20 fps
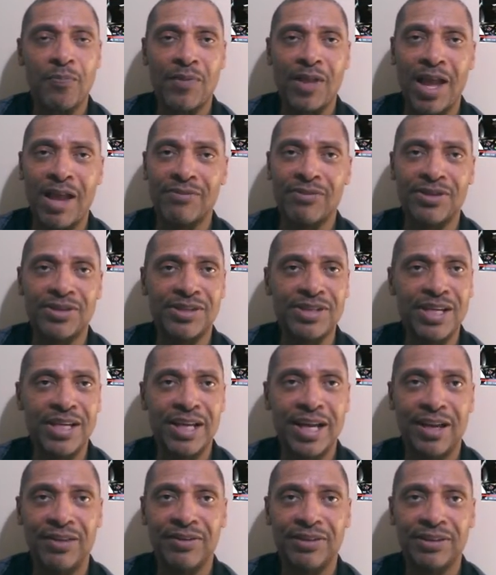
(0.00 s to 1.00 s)
after
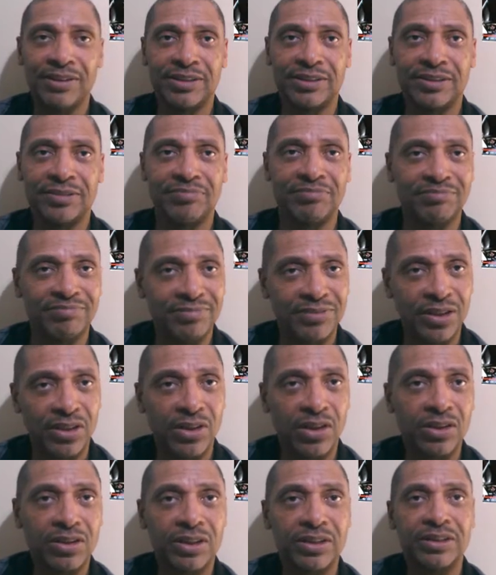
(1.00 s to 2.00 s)
seeing how this
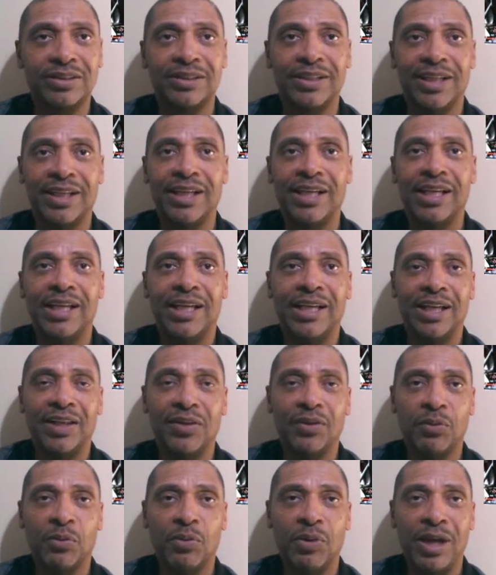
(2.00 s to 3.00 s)
looks
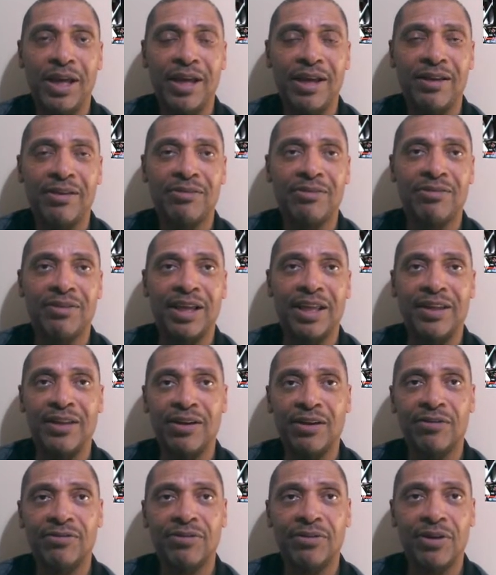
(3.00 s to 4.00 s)
in the wave and
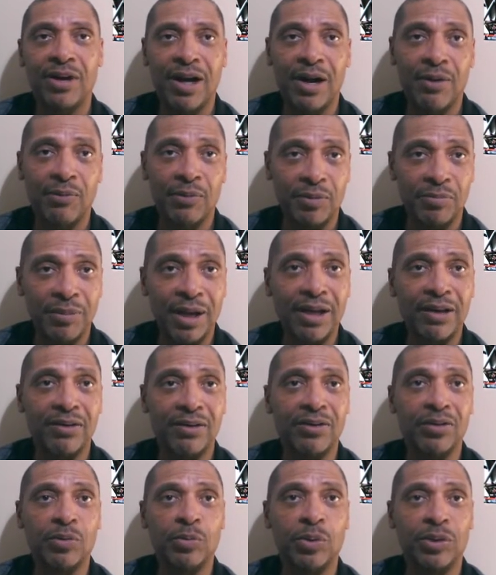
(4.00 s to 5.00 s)
therefore how it might
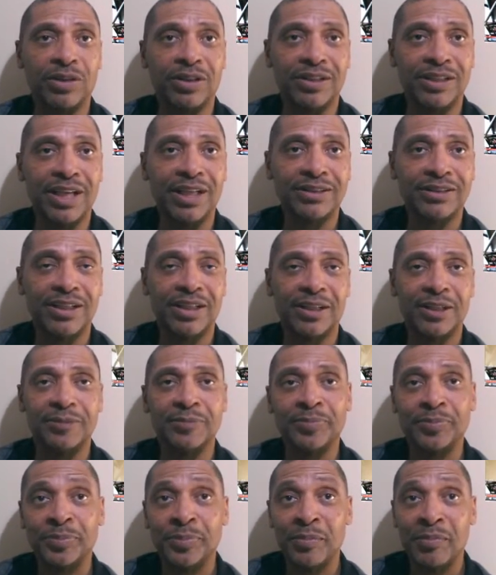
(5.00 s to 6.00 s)
look with the Tesla,
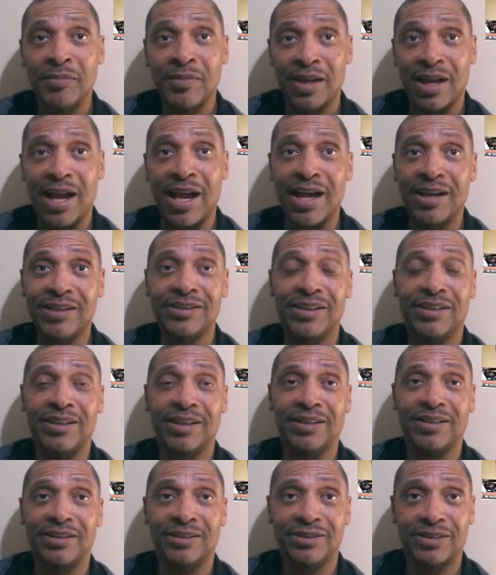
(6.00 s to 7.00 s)
I actually
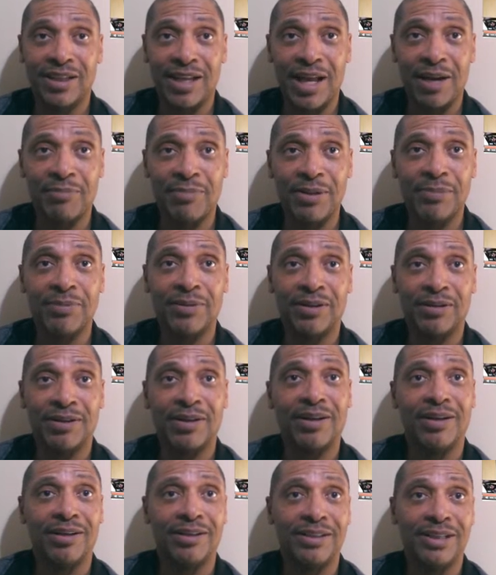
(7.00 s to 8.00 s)
think there's a lot of people that are
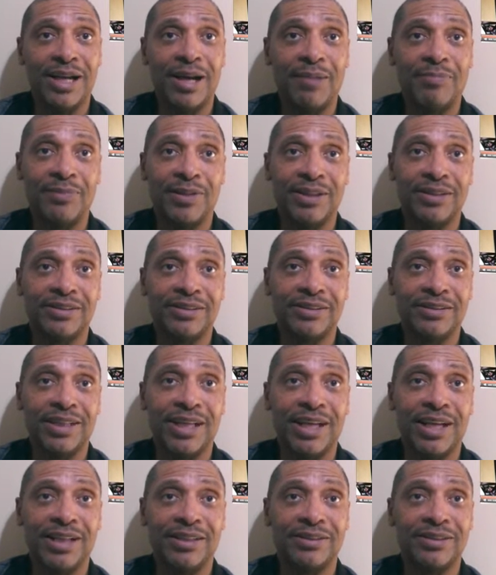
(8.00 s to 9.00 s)
going to adopt this
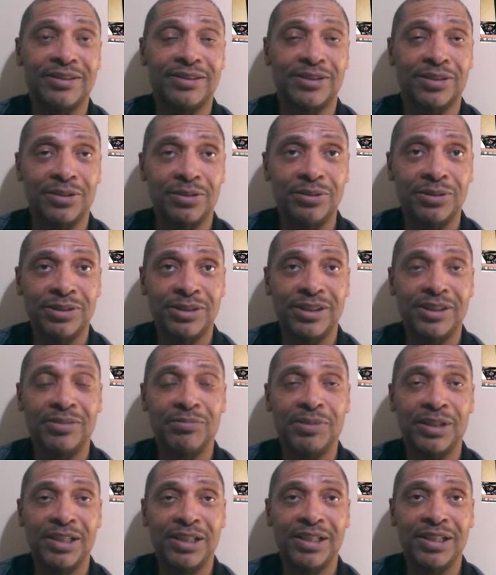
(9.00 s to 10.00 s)
as a
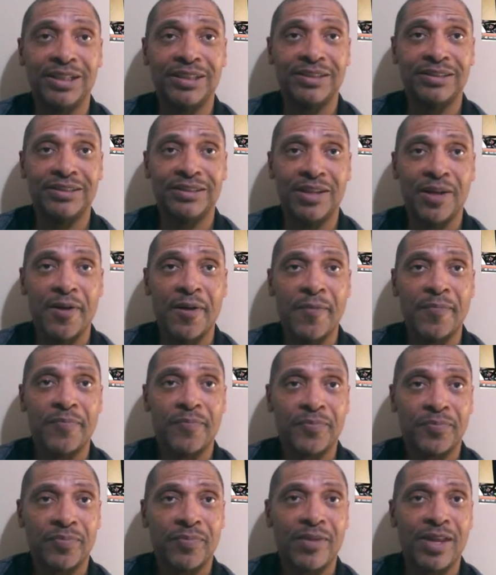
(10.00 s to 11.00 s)
solution because
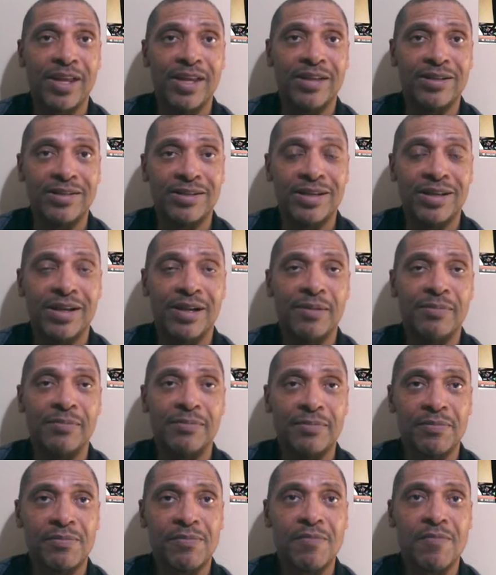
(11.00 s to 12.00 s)
it
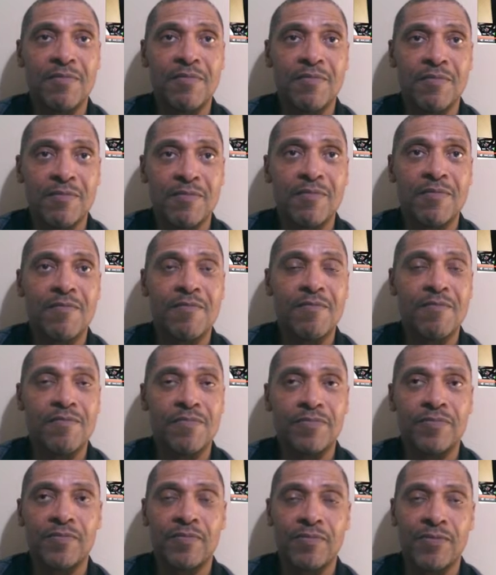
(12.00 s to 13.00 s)
um,
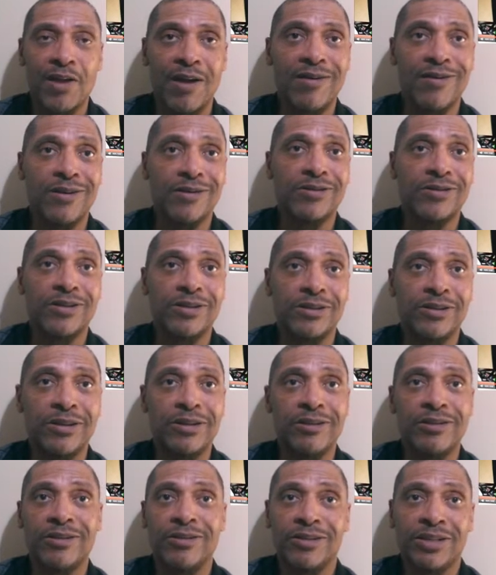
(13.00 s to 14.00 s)
it looks
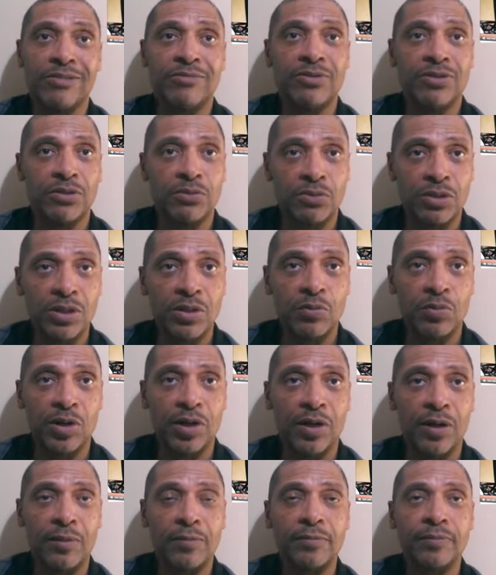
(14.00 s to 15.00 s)
good, seems to work
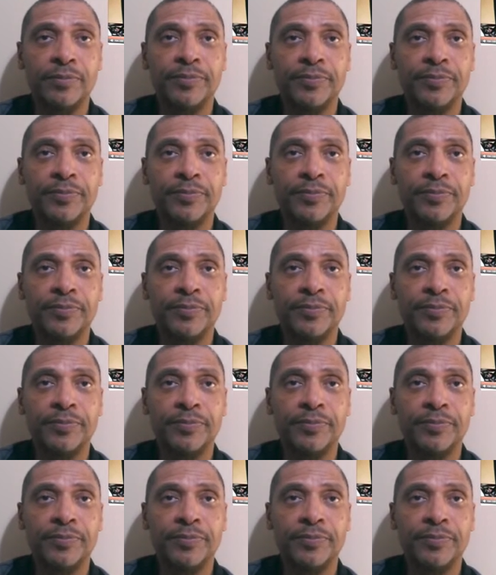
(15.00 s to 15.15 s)
well.